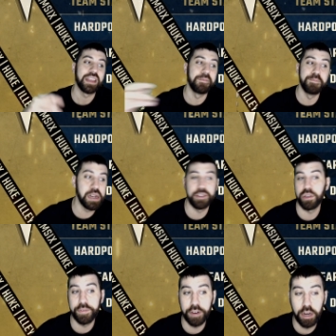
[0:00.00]

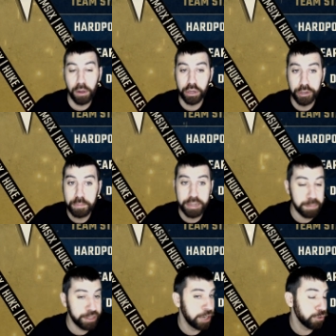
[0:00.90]
Minnesota very well could be the
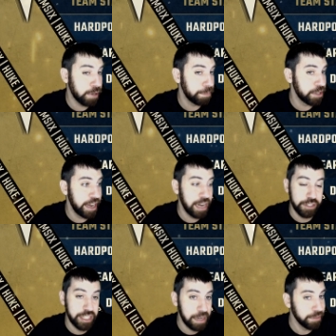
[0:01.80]
potential kryptonite of a
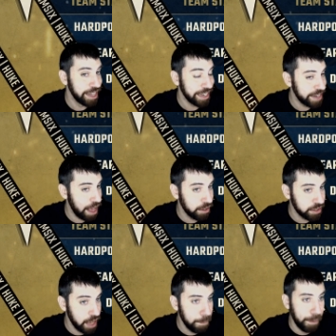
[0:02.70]
team like
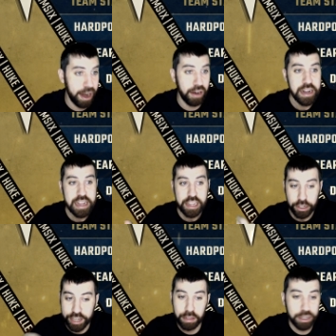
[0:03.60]
Dallas Empire.
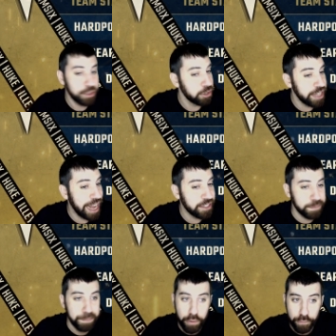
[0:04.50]
You take a look at their stats,
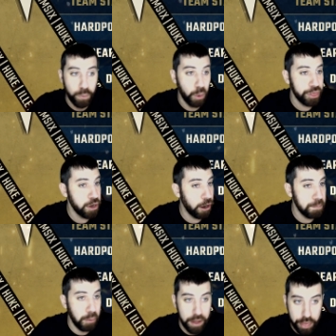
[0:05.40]
fourth and hard
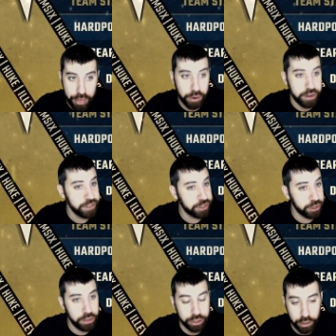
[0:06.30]
point, third and
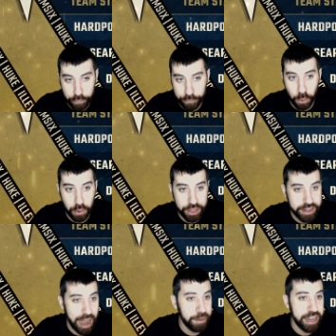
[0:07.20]
search, fourth and
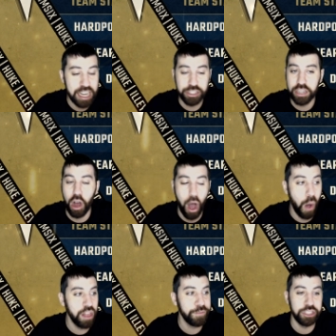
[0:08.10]
domination,
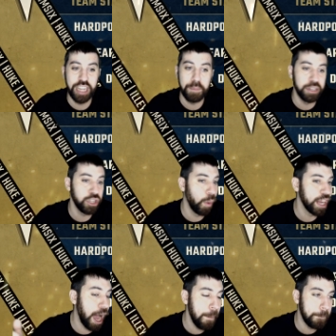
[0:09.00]
all of which have been going
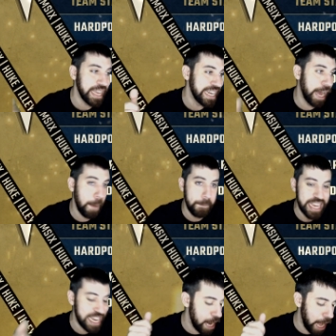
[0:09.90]
up and up
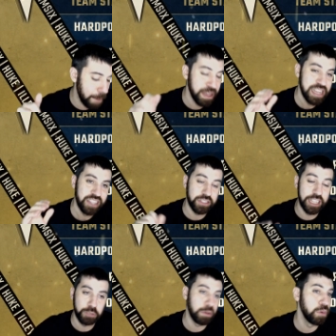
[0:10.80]
and up
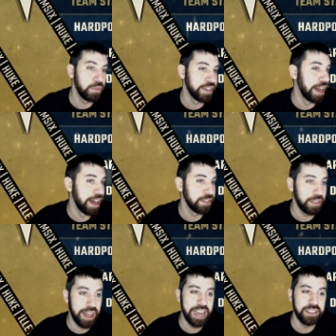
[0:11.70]
since we moved
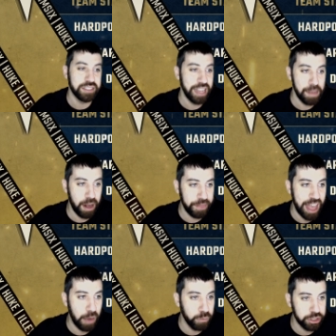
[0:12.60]
online. Say about
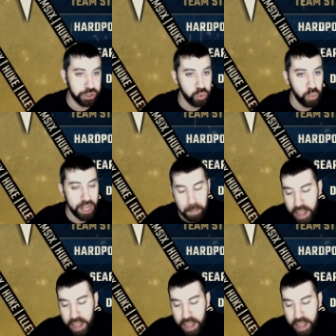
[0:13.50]
that what you will.